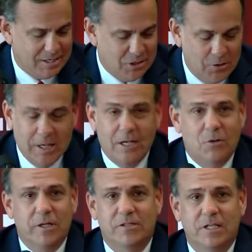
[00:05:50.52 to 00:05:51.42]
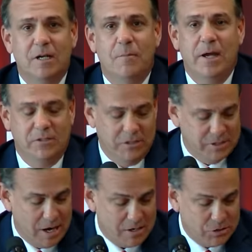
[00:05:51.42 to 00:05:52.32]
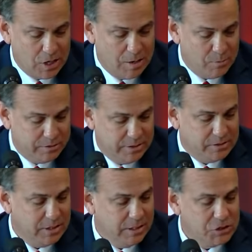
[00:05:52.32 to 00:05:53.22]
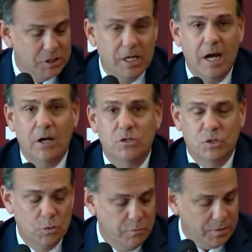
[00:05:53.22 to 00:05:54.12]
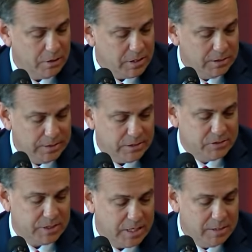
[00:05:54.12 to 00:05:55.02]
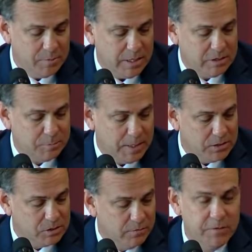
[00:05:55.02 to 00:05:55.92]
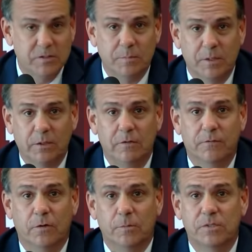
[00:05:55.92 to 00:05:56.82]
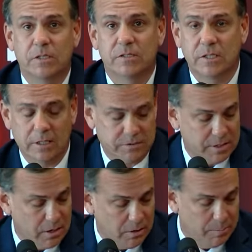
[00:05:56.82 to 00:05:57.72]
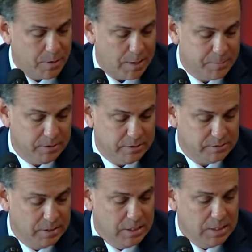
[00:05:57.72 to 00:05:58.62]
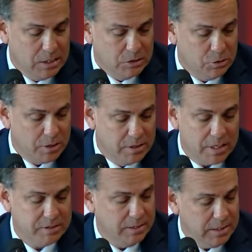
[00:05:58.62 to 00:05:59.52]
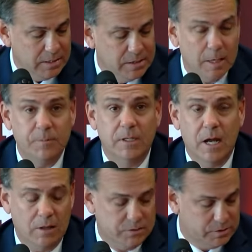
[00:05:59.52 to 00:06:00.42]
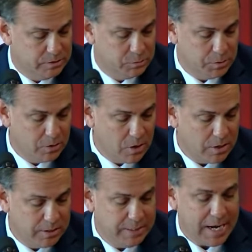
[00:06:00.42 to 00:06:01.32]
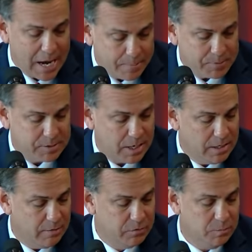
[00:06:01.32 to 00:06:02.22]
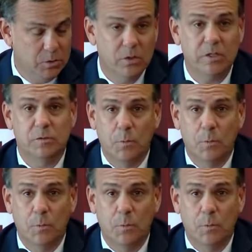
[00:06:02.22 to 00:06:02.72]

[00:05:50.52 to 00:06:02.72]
You know, Chris did an amazing job with this. He initially hired two very elite stadium expansion feasibility firms, CSL and Populous to conduct an in-depth analysis regarding the appetite of community